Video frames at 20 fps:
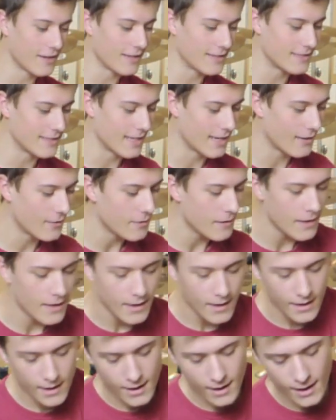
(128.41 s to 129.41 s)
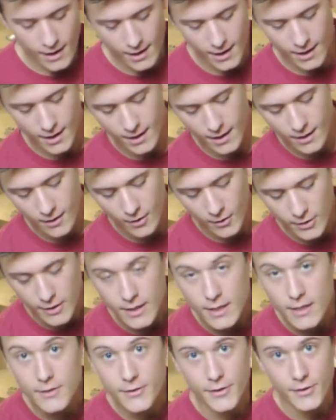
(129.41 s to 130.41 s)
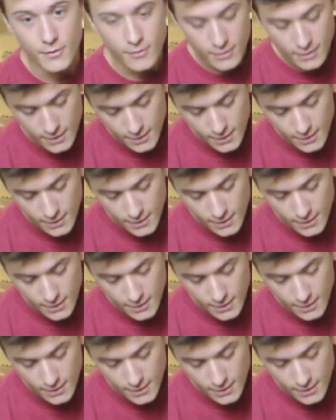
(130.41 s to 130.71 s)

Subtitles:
rods out, all you got to do